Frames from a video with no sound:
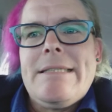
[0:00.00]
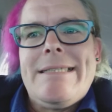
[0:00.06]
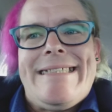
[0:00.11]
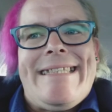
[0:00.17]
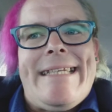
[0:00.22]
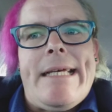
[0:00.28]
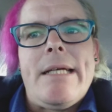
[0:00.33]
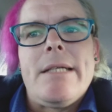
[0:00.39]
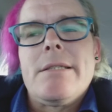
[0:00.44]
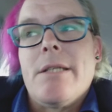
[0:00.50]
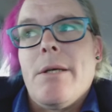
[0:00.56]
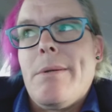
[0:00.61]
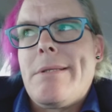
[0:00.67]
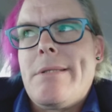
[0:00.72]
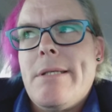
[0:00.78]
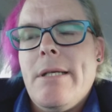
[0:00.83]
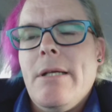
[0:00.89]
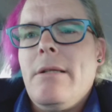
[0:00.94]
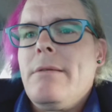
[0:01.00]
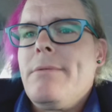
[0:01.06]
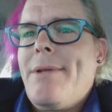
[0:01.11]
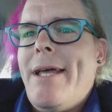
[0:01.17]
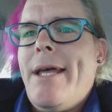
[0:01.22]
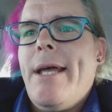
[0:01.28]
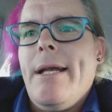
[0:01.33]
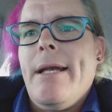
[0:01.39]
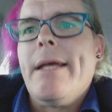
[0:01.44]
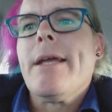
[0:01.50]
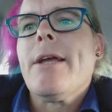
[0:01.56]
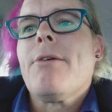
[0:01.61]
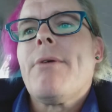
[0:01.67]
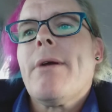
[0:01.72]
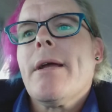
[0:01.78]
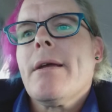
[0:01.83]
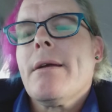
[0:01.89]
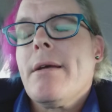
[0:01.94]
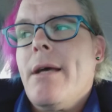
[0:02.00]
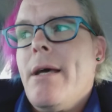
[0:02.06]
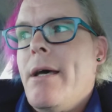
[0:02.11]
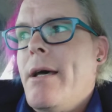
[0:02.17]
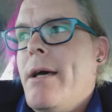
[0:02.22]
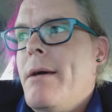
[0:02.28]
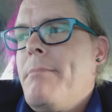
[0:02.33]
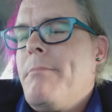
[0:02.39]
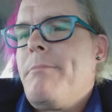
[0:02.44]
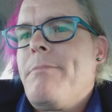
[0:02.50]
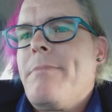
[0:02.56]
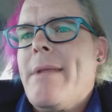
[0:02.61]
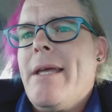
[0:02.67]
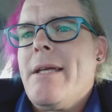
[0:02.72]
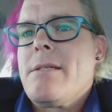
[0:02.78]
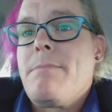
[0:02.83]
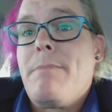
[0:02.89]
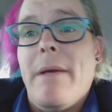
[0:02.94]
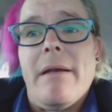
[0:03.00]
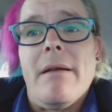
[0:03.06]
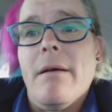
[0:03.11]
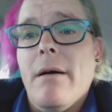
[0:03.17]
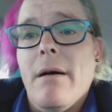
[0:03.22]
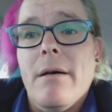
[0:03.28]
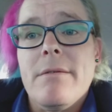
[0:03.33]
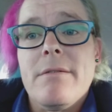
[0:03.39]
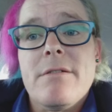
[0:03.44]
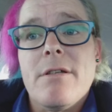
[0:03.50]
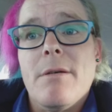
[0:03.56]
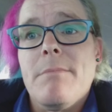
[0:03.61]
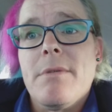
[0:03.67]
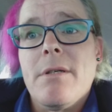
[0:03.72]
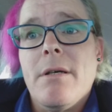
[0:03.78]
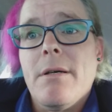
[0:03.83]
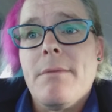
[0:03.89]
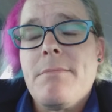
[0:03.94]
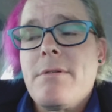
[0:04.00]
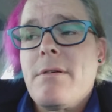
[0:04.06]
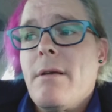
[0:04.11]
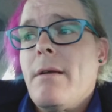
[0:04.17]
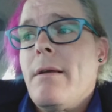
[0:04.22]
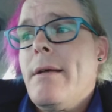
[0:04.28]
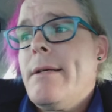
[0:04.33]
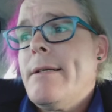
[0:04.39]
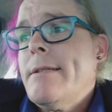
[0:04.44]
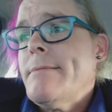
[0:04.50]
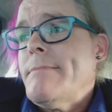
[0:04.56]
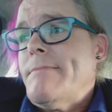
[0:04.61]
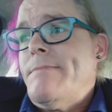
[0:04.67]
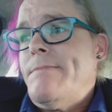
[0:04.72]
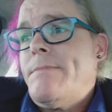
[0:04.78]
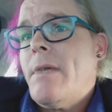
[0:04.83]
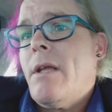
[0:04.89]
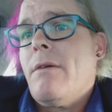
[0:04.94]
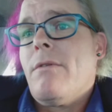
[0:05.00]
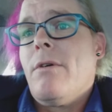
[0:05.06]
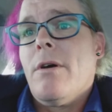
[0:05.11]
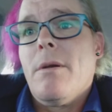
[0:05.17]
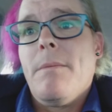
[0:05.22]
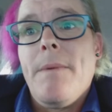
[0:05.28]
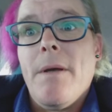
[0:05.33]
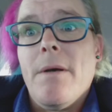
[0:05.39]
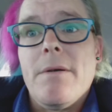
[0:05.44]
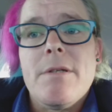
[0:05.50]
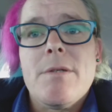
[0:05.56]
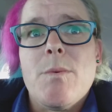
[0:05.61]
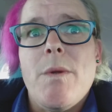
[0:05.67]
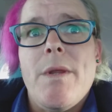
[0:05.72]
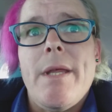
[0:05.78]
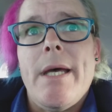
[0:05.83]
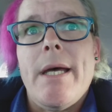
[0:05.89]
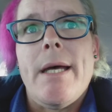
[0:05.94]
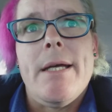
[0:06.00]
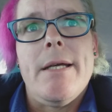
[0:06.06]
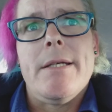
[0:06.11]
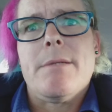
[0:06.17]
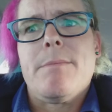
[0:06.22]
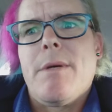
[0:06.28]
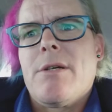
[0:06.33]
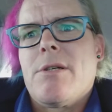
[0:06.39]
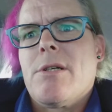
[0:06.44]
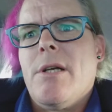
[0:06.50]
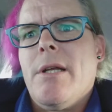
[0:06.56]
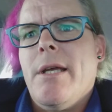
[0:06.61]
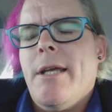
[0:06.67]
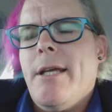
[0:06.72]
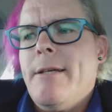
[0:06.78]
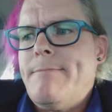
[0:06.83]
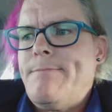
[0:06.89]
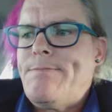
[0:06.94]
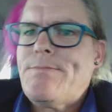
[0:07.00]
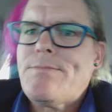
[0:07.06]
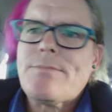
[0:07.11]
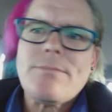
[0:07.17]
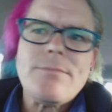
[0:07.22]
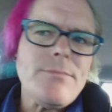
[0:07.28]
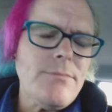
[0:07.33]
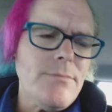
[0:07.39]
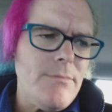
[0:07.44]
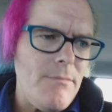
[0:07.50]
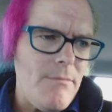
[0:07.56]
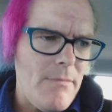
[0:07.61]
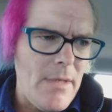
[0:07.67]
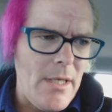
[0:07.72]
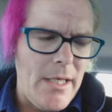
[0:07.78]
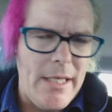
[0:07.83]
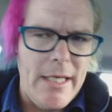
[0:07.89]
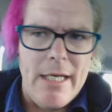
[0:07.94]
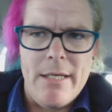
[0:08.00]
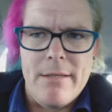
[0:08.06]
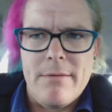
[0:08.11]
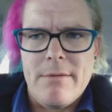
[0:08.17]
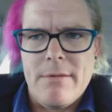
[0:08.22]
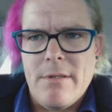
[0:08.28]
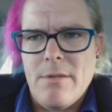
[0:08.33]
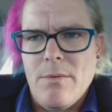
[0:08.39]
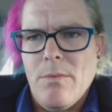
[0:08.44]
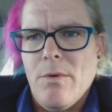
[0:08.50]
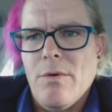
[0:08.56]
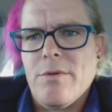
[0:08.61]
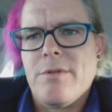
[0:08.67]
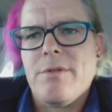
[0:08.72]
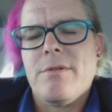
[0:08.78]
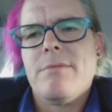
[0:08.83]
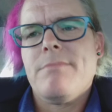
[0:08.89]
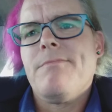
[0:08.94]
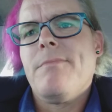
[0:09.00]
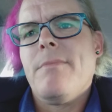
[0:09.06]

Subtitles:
Yeah, so it's still there lingering. It's been hard sometimes, I've got to be honest with that, especially again towards